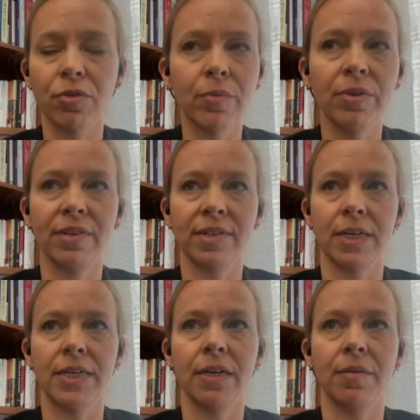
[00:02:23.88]
with this
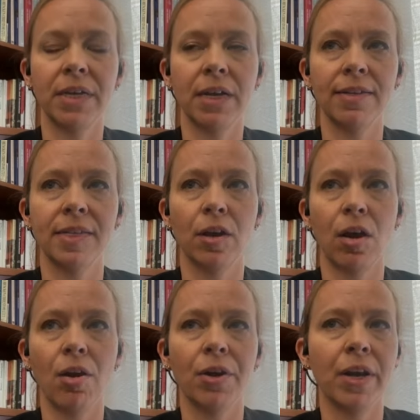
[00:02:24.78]
idea because there
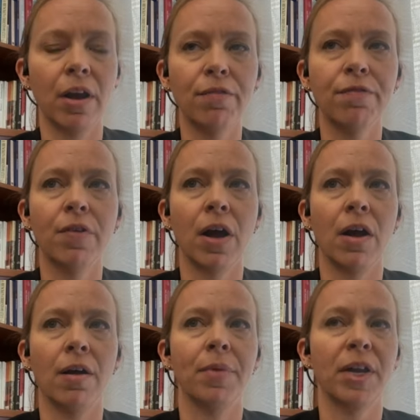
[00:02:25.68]
are enough
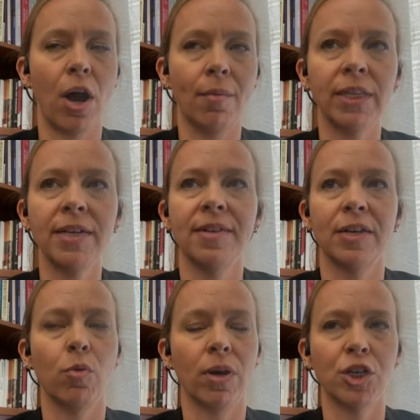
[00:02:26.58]
um, anomalies
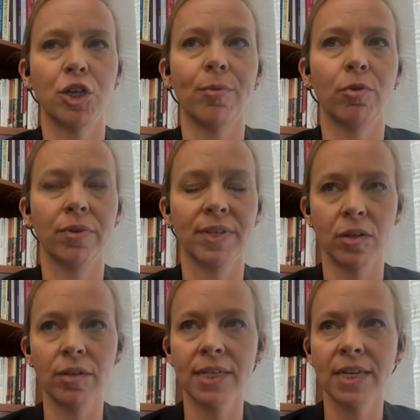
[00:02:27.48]
and questionable
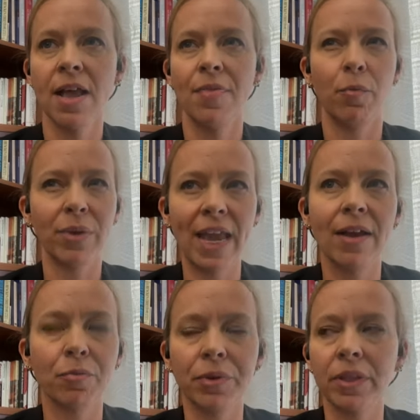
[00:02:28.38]
results that we can't really